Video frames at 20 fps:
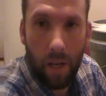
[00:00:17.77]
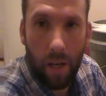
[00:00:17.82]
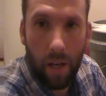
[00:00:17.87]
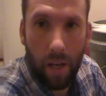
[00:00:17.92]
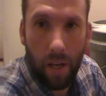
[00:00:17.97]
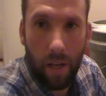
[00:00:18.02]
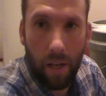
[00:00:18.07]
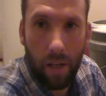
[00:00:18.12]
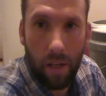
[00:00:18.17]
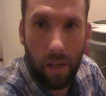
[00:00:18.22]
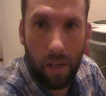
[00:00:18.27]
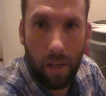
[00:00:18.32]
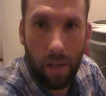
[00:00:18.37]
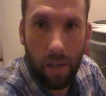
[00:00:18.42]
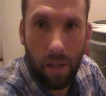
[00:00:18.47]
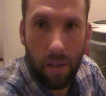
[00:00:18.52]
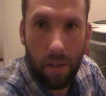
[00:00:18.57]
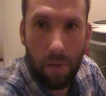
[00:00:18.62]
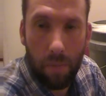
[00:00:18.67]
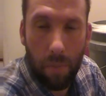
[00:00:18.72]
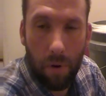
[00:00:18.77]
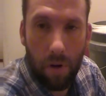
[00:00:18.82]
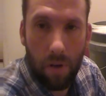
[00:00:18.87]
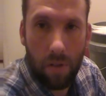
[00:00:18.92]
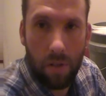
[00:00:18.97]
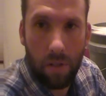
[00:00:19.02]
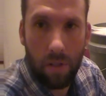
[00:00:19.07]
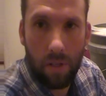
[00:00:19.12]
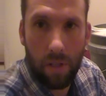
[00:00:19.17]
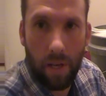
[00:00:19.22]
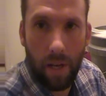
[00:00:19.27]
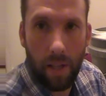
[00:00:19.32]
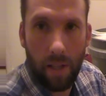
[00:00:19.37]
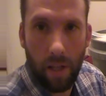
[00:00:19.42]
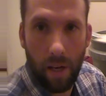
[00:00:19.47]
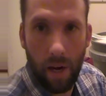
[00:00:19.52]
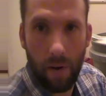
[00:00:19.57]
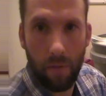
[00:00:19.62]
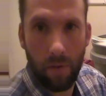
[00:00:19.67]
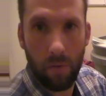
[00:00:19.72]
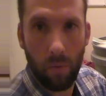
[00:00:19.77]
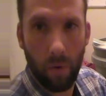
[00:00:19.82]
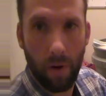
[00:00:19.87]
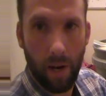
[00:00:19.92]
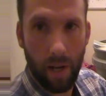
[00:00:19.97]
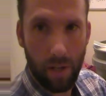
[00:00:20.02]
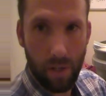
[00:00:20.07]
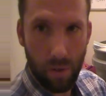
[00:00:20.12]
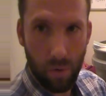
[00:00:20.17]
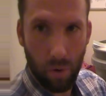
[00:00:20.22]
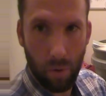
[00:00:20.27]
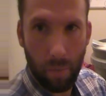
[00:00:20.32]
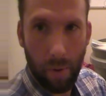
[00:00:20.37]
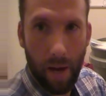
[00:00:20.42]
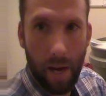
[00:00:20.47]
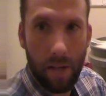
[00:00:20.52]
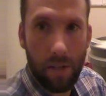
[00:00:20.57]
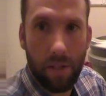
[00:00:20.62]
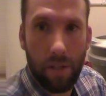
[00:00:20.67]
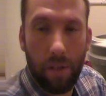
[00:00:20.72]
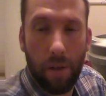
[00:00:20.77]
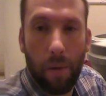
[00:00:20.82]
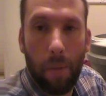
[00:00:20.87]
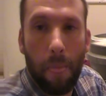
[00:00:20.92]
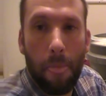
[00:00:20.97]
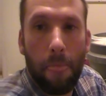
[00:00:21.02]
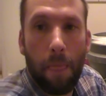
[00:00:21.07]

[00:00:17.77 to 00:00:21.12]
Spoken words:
And this person said that when I store pasta,